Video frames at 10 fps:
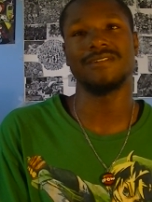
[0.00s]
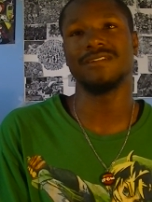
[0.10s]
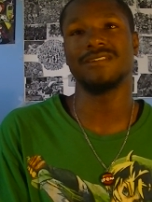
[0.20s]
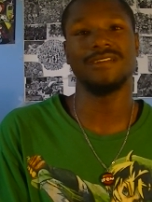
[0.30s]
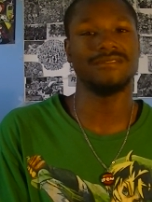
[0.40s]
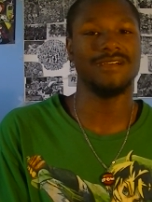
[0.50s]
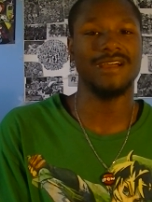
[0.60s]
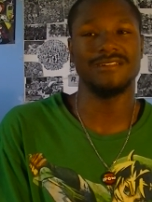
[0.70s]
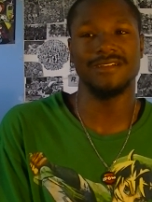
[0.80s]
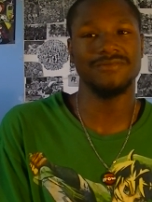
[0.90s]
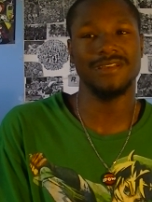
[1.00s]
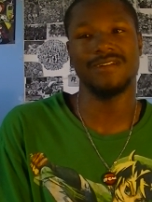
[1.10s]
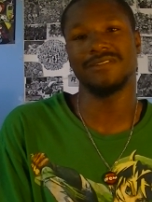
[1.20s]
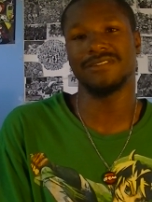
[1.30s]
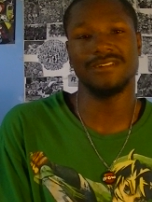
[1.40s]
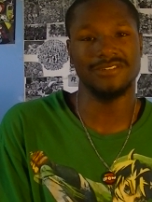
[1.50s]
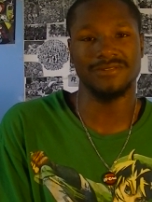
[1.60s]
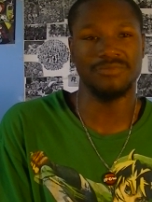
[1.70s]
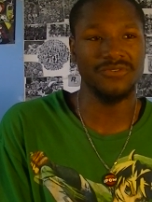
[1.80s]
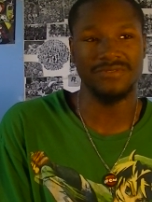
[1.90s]
it, it, I definitely have to say
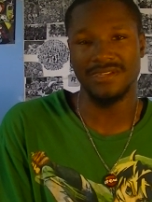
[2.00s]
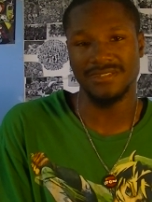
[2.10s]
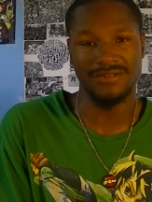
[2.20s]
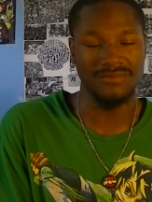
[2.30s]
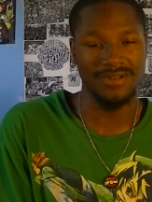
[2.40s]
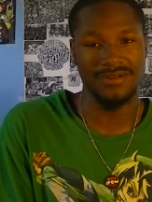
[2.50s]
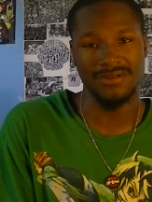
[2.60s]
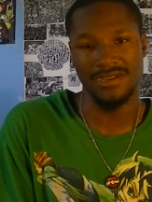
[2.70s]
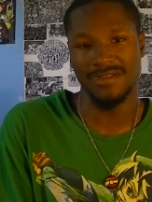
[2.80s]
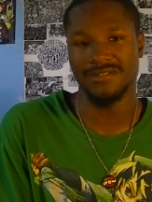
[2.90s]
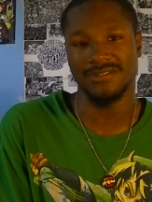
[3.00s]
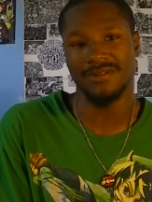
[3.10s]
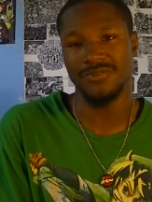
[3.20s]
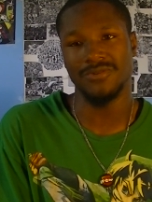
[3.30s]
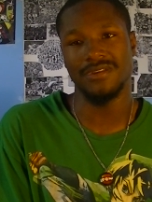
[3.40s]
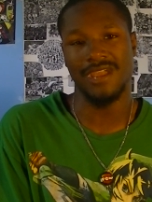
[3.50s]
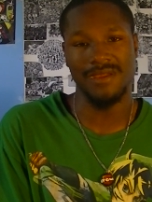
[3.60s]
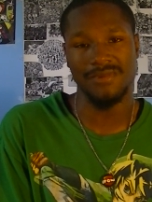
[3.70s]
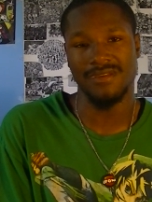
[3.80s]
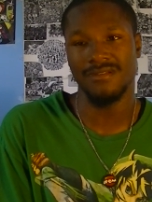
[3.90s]
just both this and video games because I'm doing
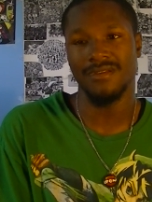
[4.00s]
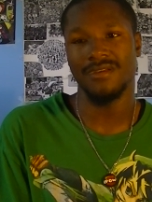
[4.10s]
gaming